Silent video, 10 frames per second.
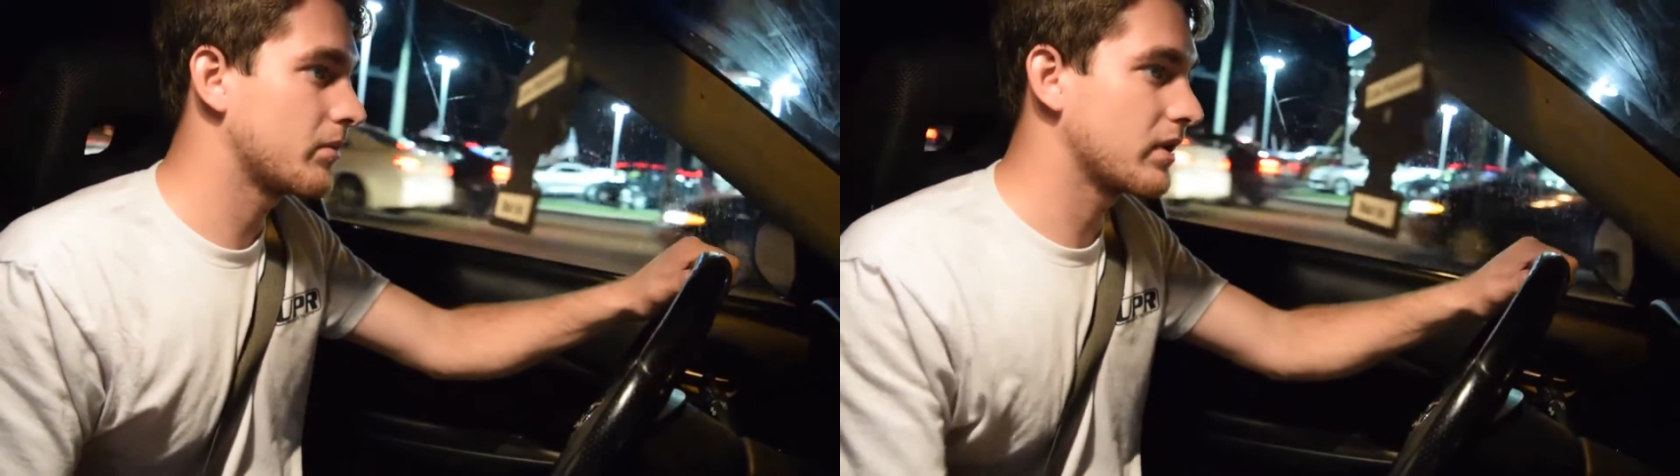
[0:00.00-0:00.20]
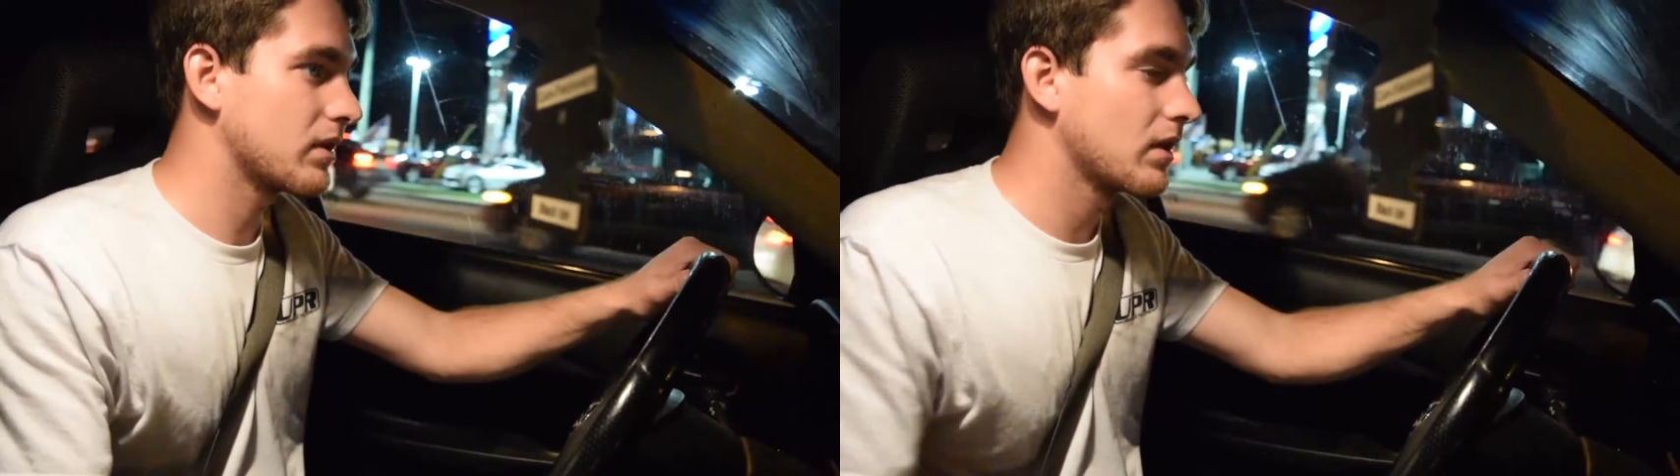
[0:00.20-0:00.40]

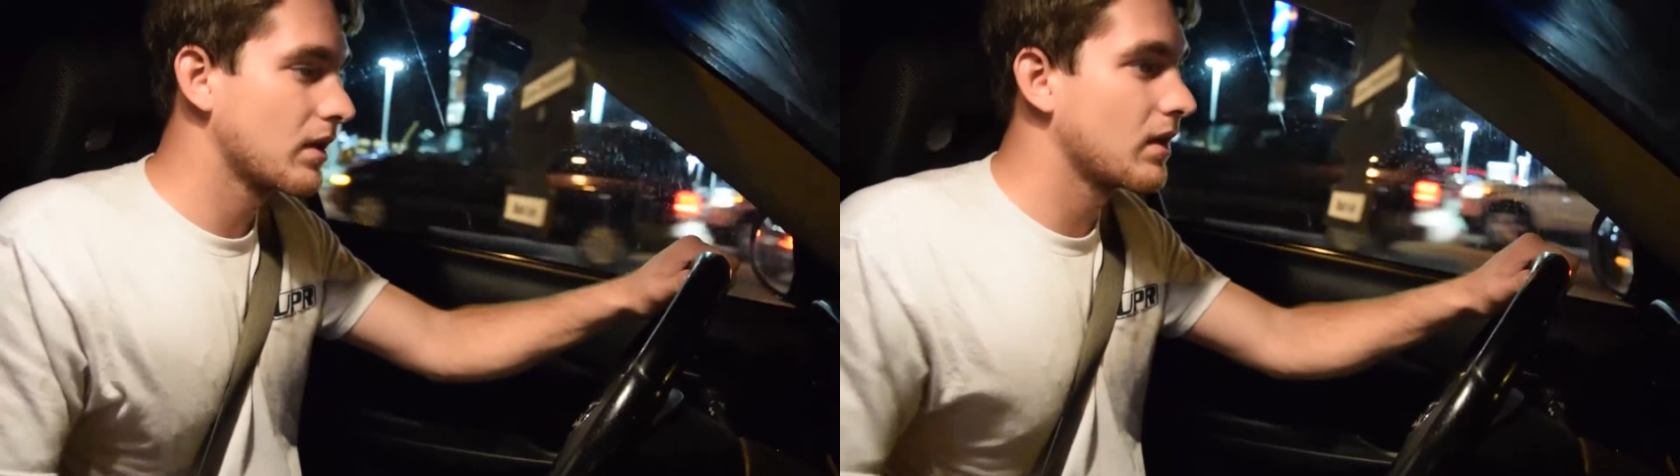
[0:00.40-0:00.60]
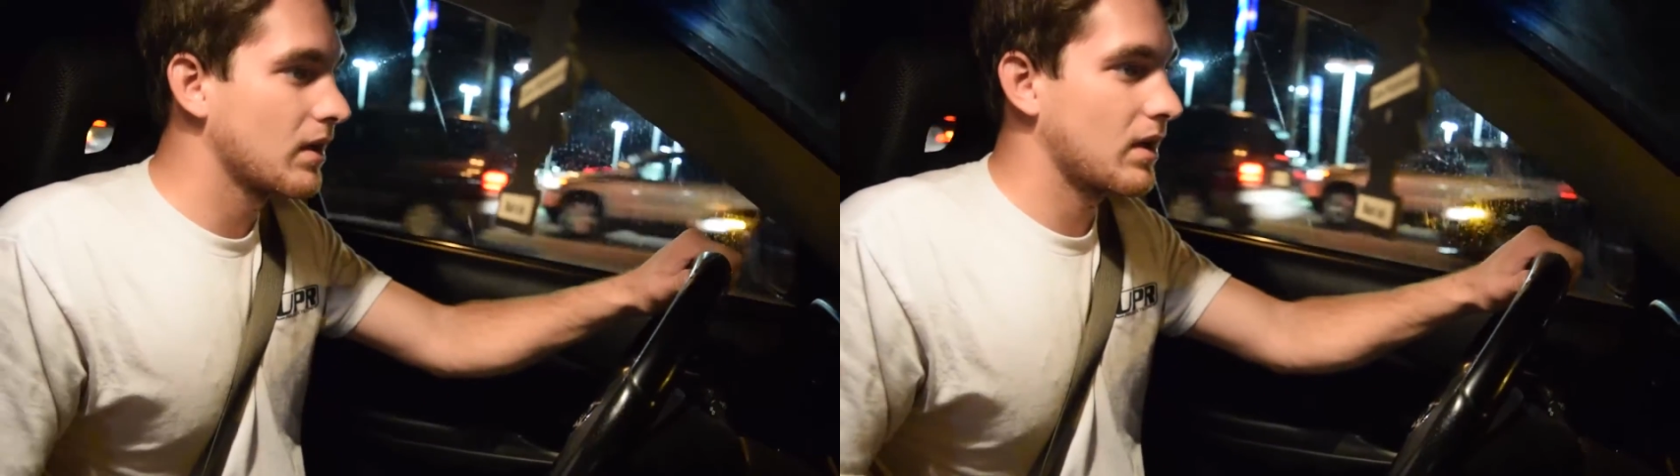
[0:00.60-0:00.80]
But
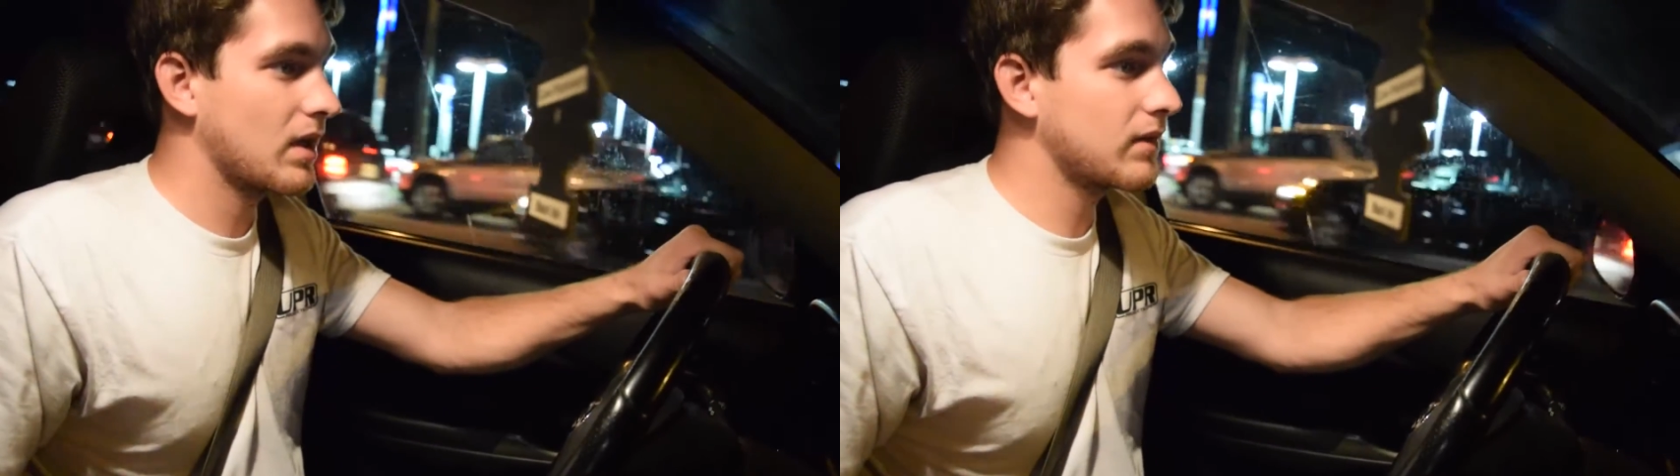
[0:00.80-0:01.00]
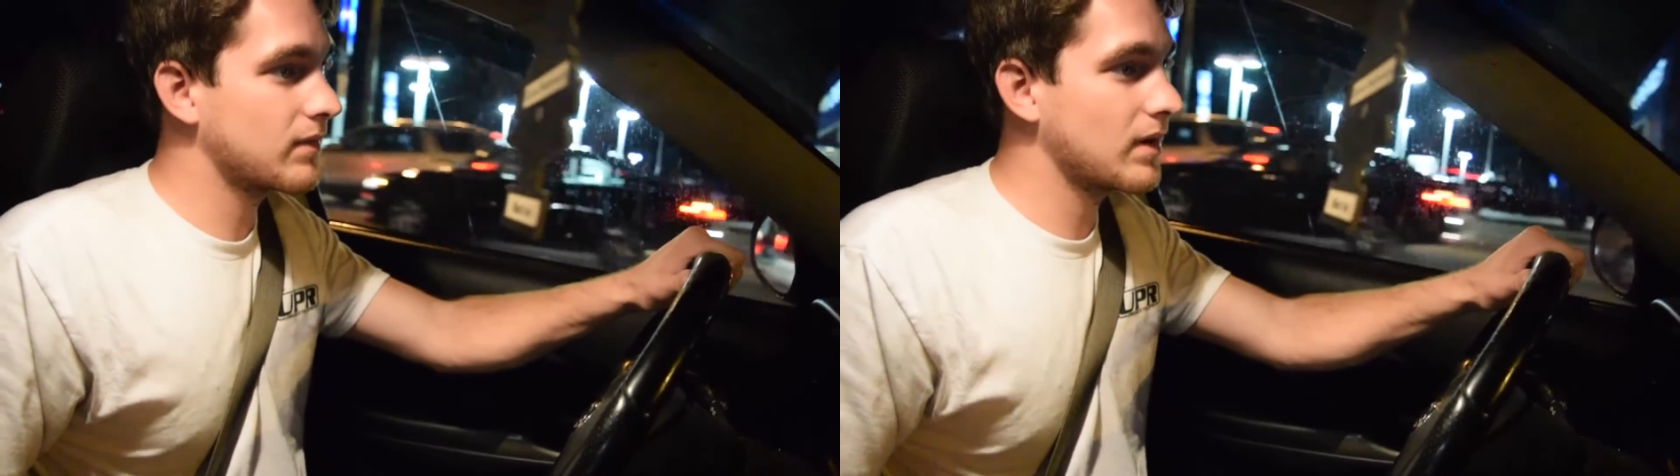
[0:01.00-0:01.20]

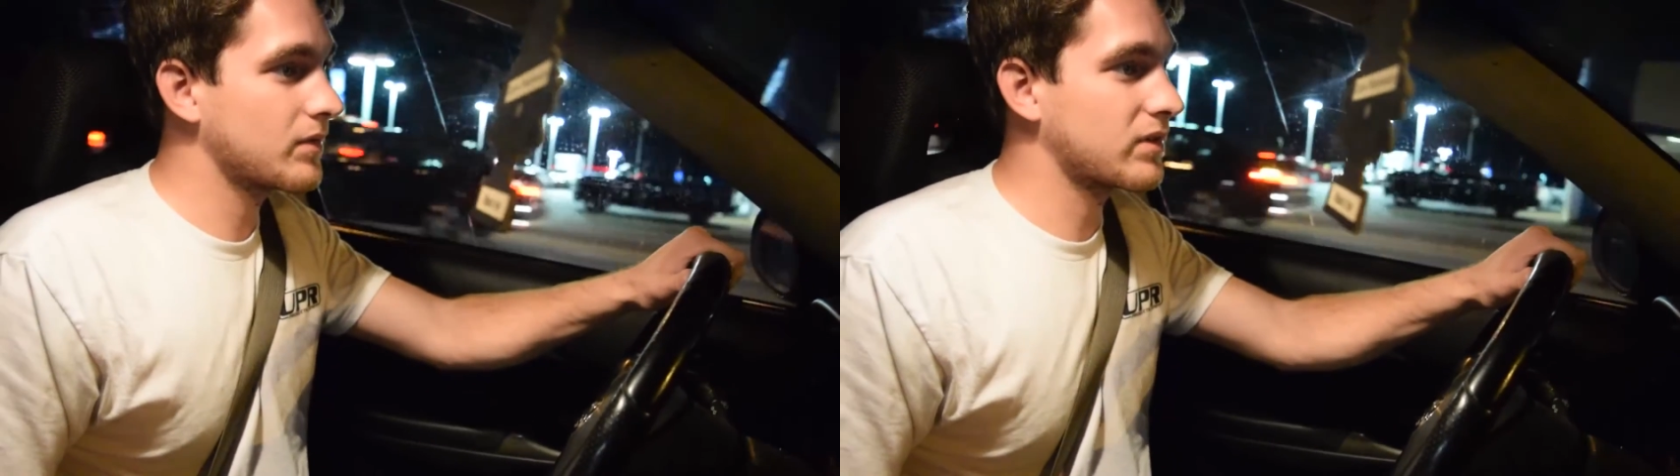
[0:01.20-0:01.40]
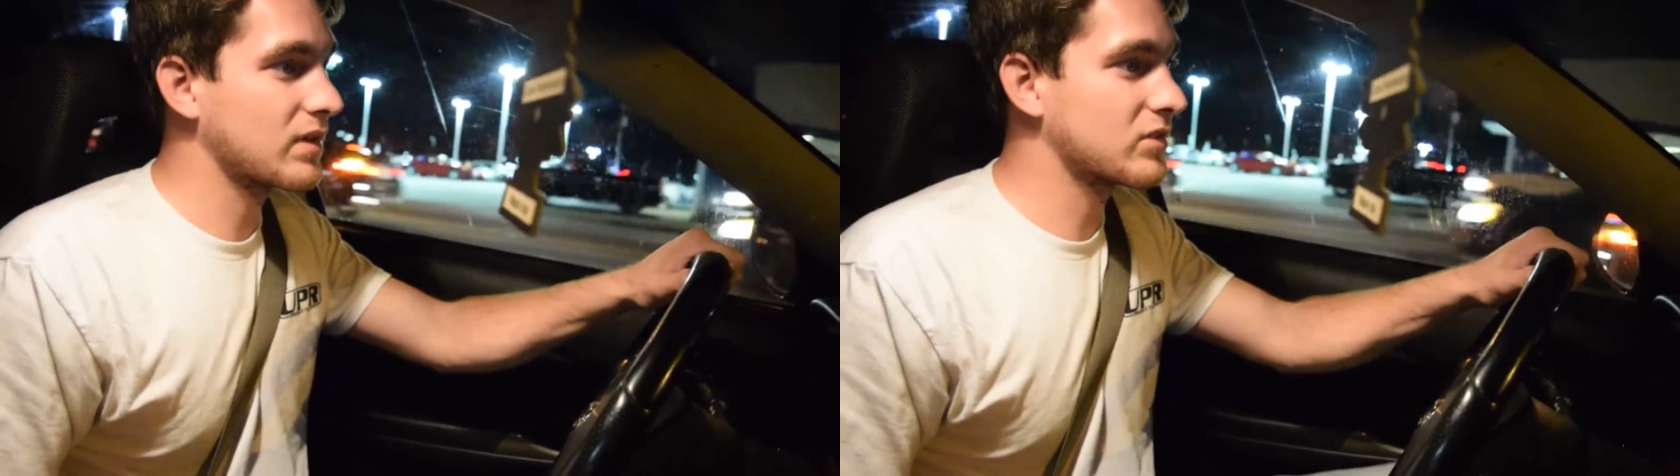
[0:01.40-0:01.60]

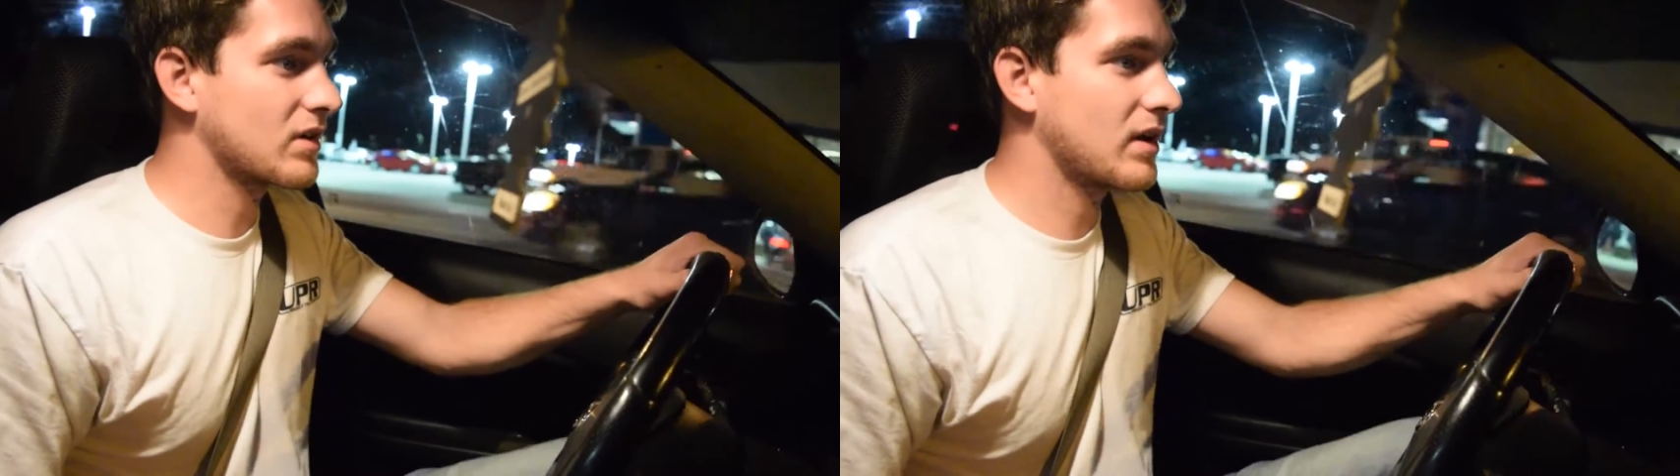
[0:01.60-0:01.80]
every Sentra